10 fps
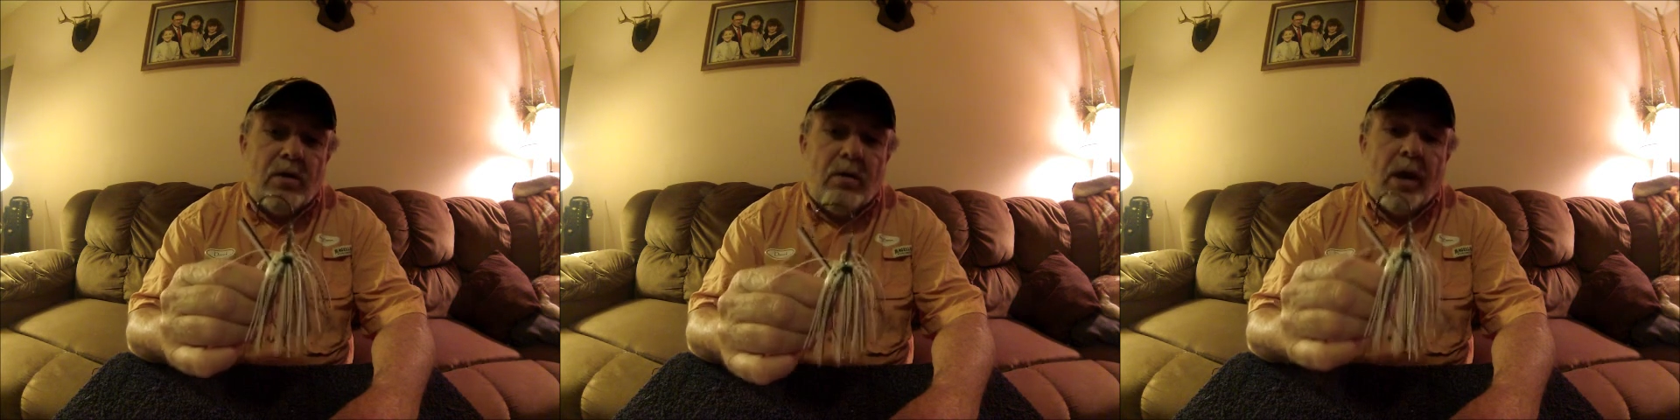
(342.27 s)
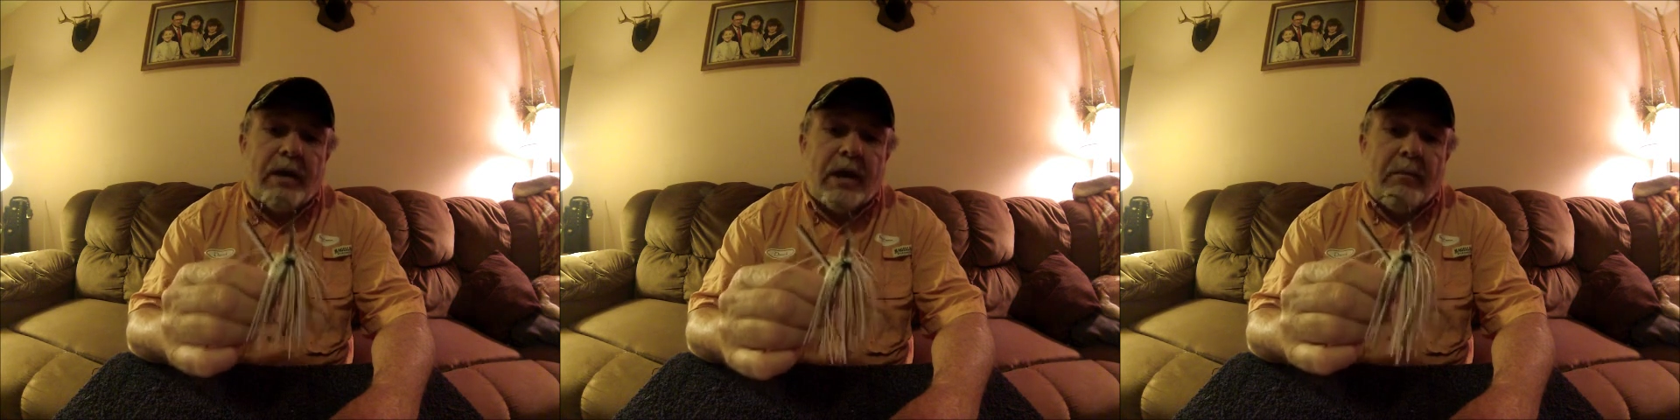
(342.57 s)
You
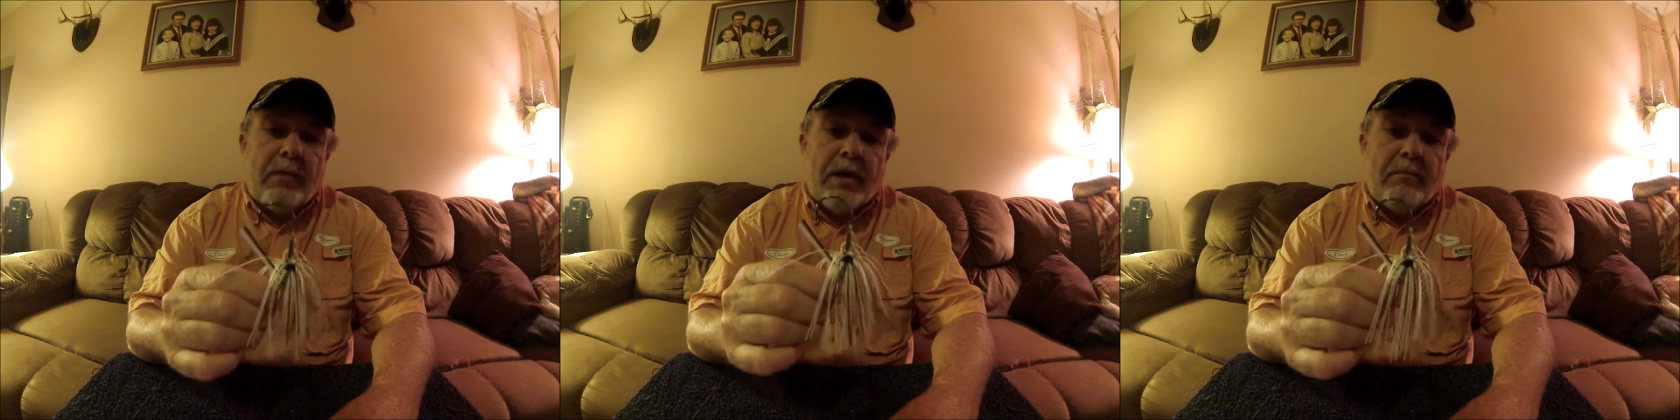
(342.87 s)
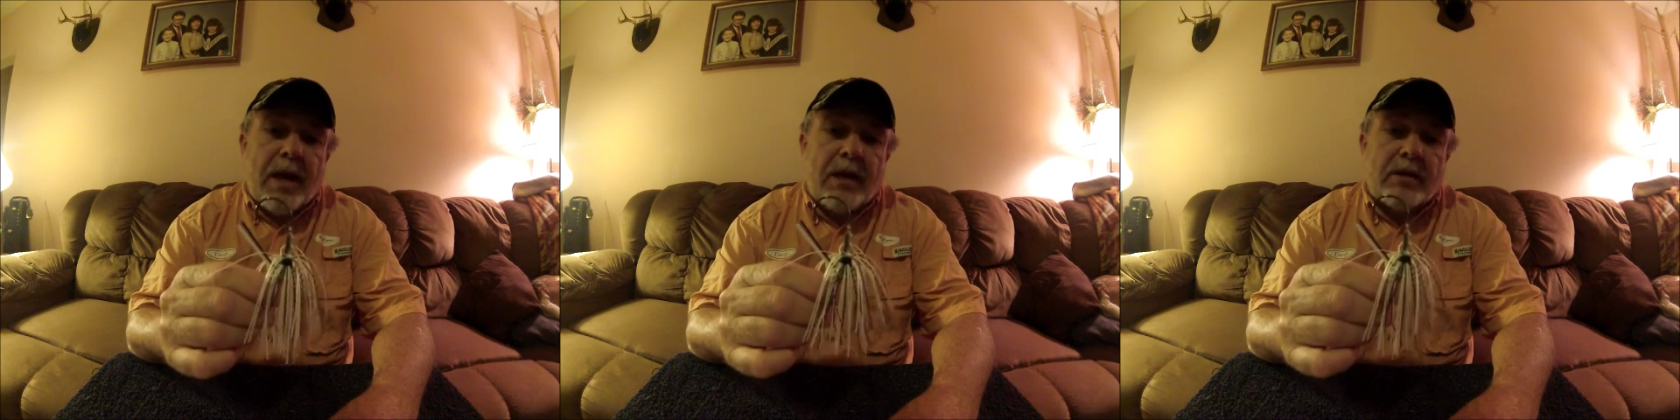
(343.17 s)
let that
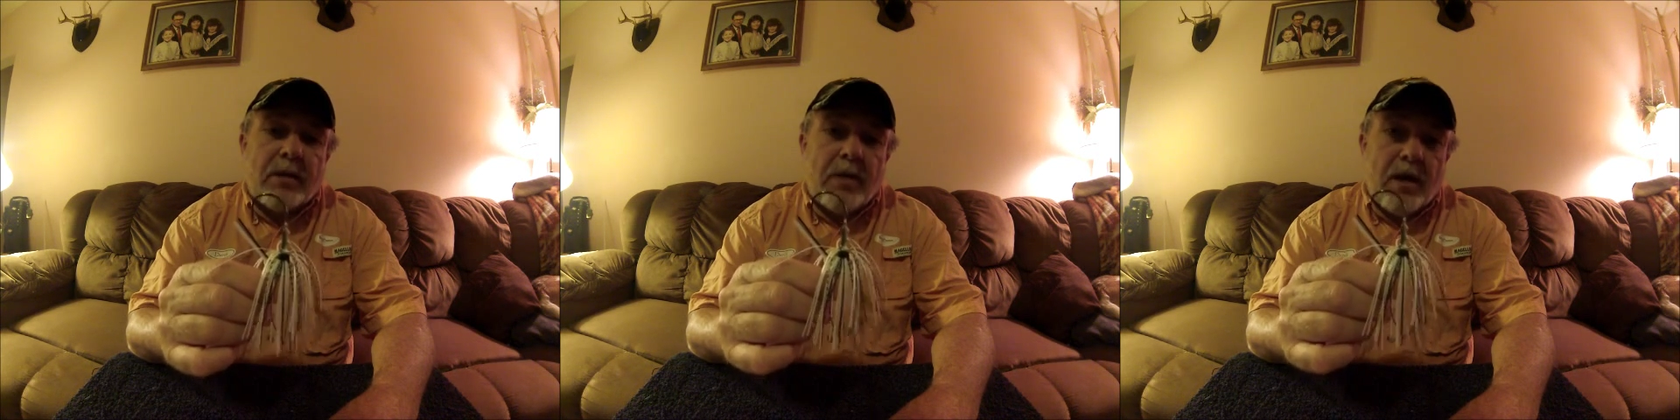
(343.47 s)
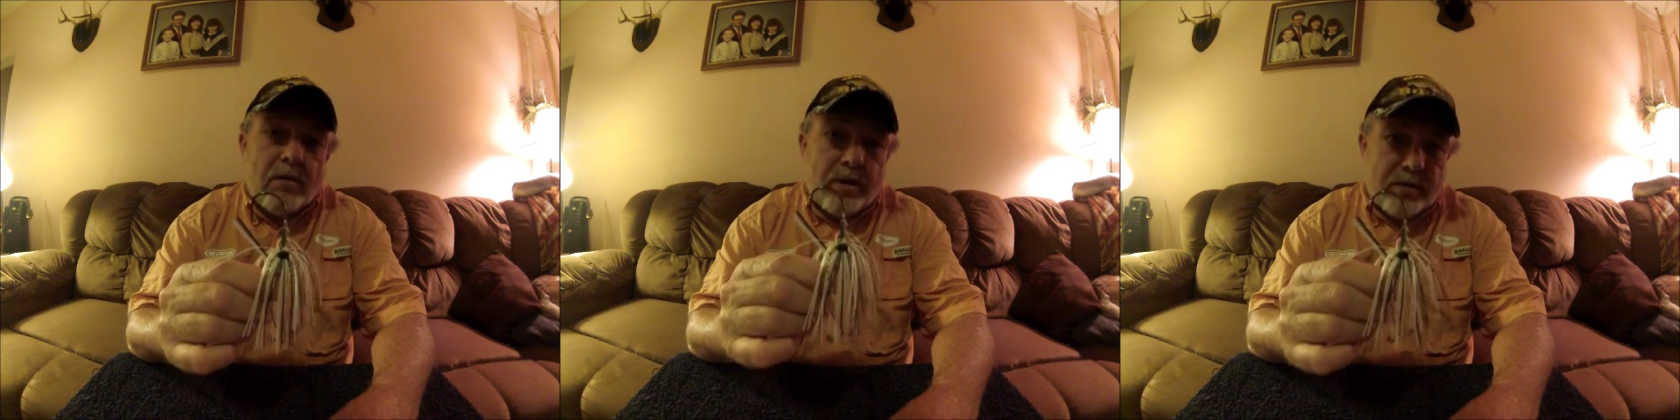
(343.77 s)
big bass come
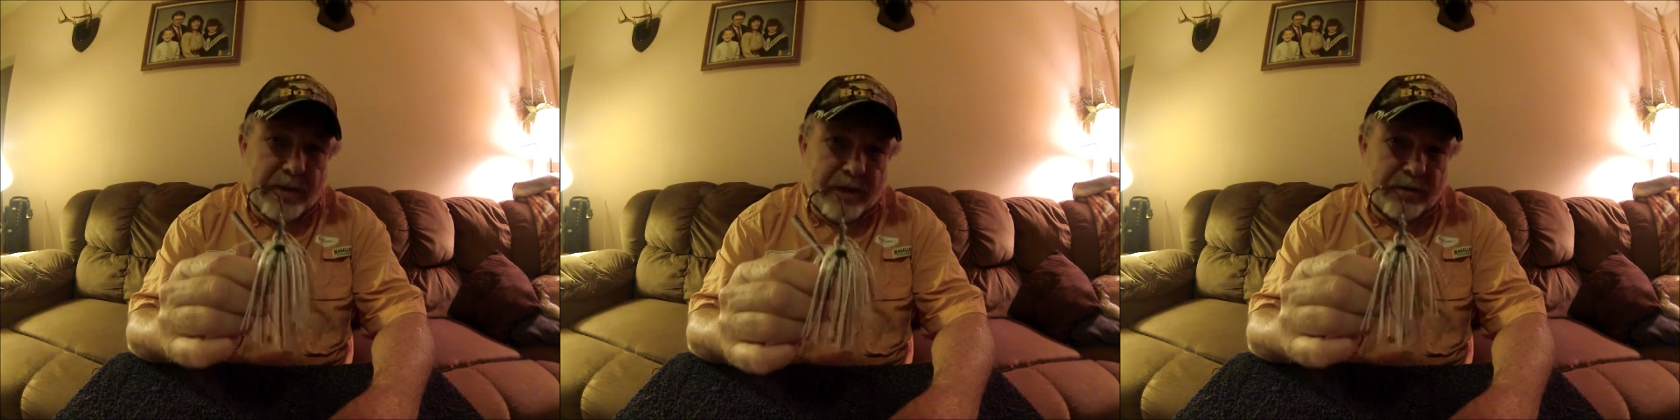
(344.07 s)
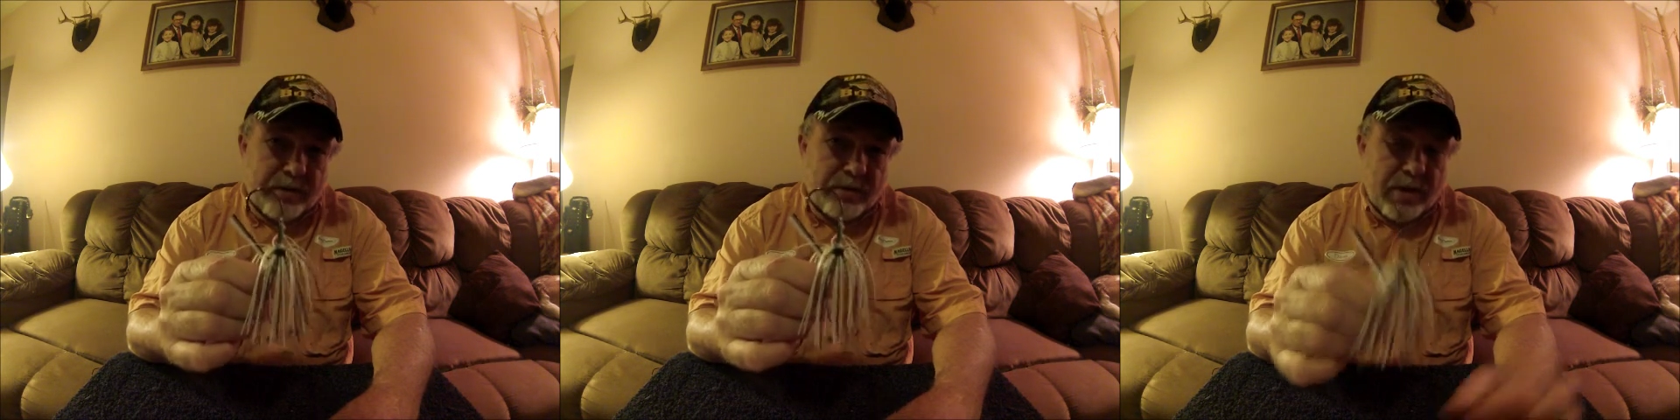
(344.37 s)
along and
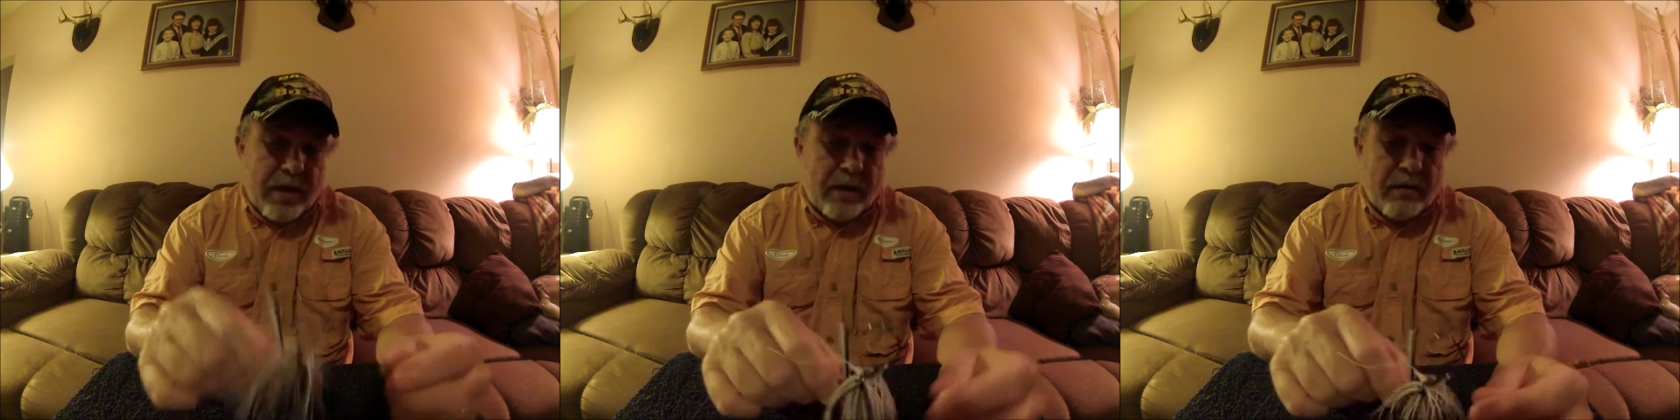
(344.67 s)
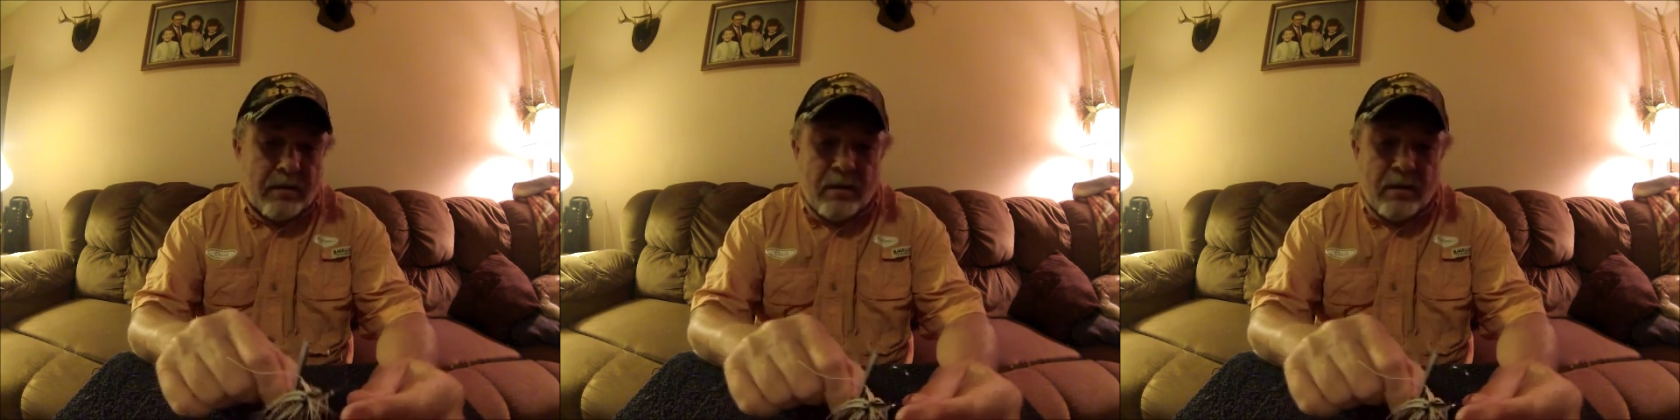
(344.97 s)
snatch this thing,